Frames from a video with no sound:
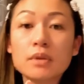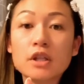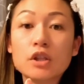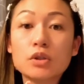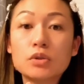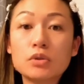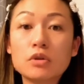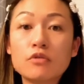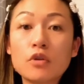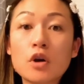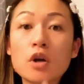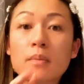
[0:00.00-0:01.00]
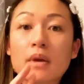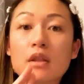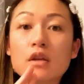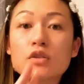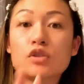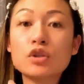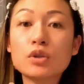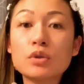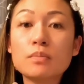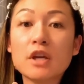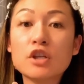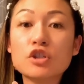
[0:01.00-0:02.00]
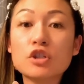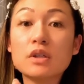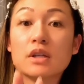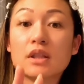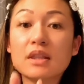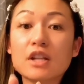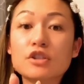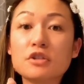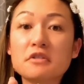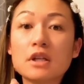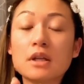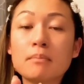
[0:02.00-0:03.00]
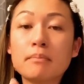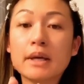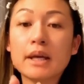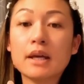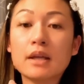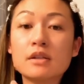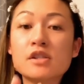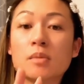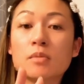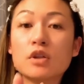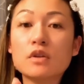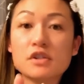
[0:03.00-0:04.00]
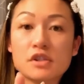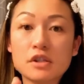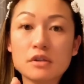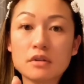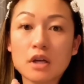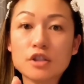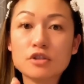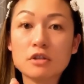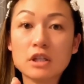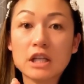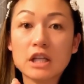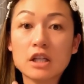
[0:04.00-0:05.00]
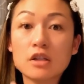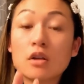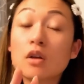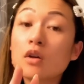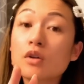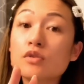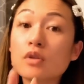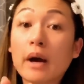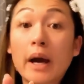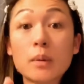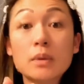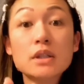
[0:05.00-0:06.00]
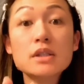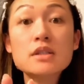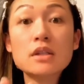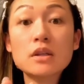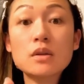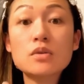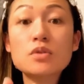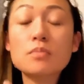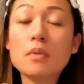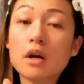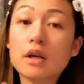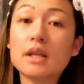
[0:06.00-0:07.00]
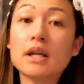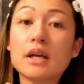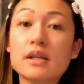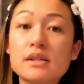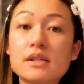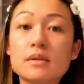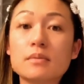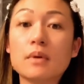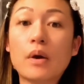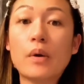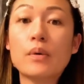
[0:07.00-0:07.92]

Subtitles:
the Google form. And then two, make sure you hit that turn in button. Some of you are still not turning it in, so I will continue to mark it as zero.